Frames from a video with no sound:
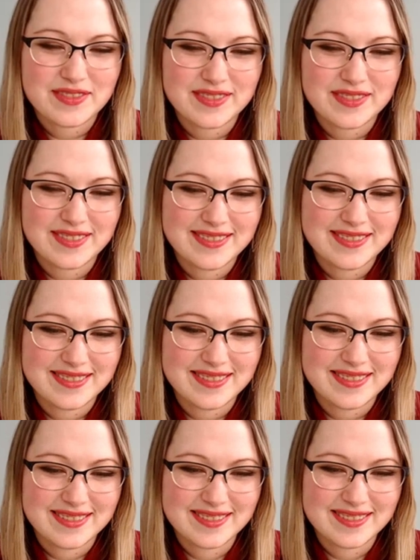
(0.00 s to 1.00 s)

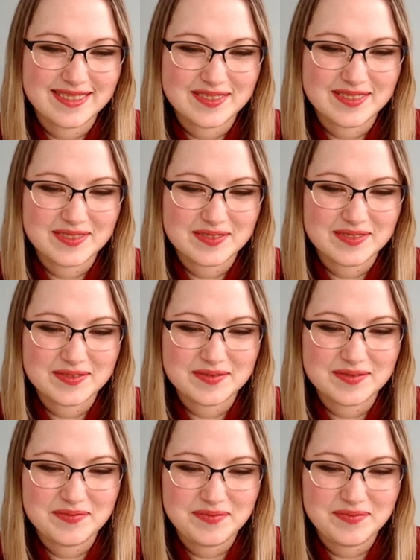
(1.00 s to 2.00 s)

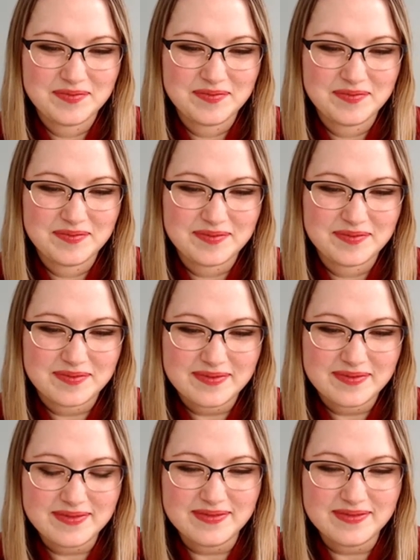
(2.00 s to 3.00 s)

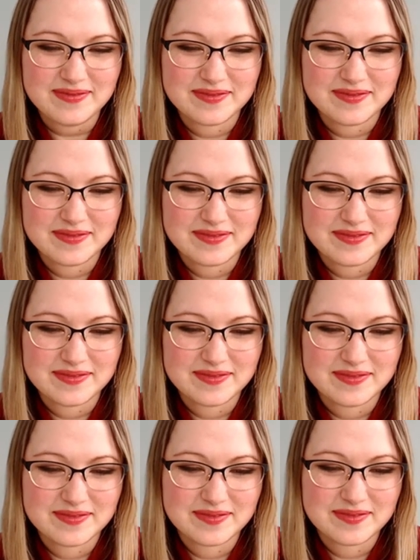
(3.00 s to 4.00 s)

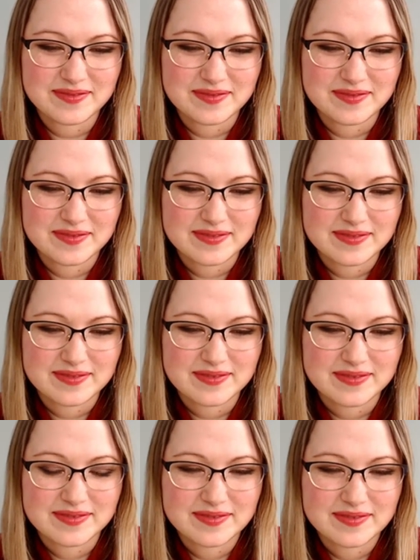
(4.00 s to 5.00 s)

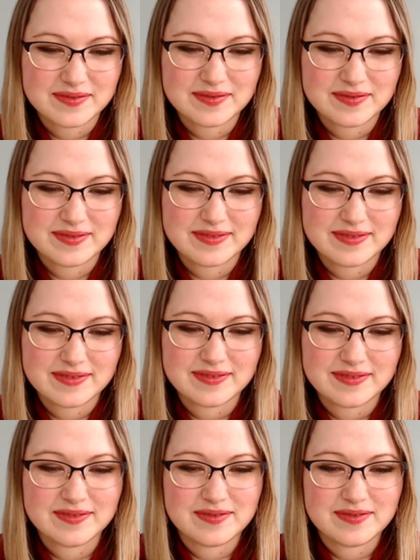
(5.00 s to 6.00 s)

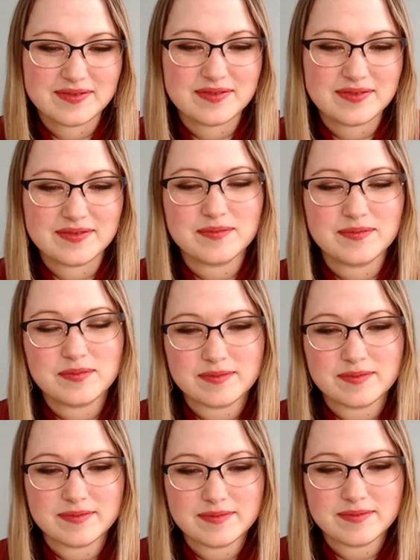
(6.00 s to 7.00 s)

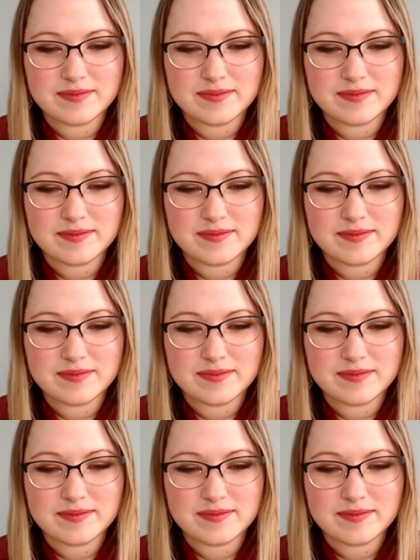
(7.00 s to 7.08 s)
(silent)